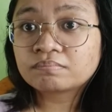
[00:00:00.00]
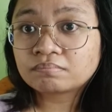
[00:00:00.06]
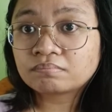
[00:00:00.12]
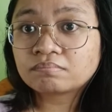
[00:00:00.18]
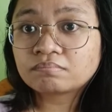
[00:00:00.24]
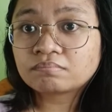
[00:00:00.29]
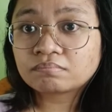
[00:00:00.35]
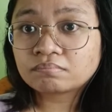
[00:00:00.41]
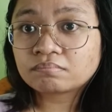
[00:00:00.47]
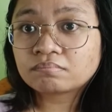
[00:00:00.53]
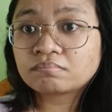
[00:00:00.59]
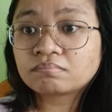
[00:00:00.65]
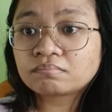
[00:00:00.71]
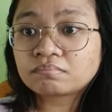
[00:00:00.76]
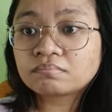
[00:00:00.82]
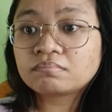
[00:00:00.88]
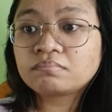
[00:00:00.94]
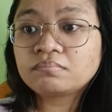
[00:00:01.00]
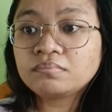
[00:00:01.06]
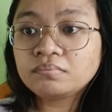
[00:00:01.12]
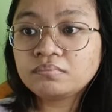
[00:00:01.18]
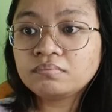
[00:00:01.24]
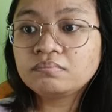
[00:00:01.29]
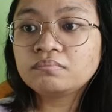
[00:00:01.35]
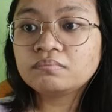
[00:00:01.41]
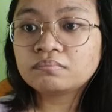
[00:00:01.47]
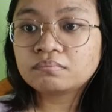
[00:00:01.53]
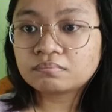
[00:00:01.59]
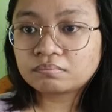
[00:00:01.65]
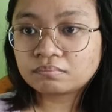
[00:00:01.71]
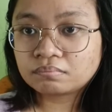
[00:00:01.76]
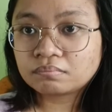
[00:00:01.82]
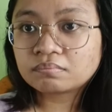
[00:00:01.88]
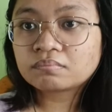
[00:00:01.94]

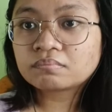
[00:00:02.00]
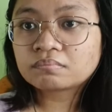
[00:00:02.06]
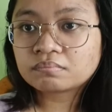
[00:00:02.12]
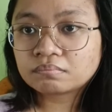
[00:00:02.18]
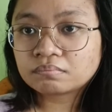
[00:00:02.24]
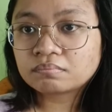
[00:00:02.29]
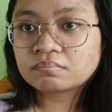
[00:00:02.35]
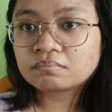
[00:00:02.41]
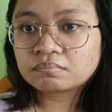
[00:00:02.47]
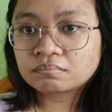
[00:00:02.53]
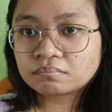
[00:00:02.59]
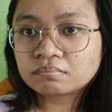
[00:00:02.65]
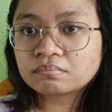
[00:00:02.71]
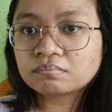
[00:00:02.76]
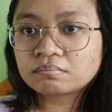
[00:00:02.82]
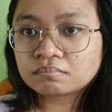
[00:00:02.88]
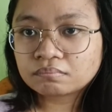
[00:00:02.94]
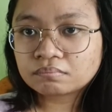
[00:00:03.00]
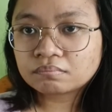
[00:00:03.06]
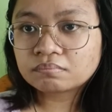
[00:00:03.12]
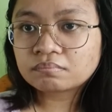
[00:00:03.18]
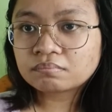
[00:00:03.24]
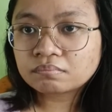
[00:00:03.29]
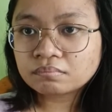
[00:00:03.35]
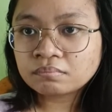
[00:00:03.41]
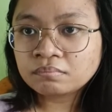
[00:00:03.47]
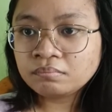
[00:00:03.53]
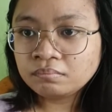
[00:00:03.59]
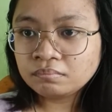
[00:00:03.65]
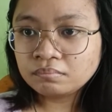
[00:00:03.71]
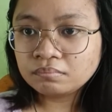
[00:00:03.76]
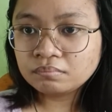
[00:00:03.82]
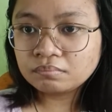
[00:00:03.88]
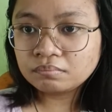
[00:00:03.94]

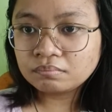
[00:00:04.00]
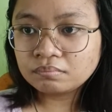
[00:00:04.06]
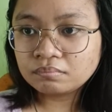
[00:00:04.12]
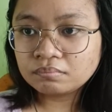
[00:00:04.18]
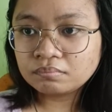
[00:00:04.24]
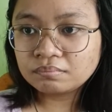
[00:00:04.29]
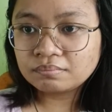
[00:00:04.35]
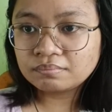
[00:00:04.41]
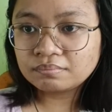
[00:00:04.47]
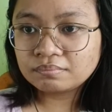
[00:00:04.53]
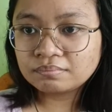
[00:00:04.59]
(no one is talking)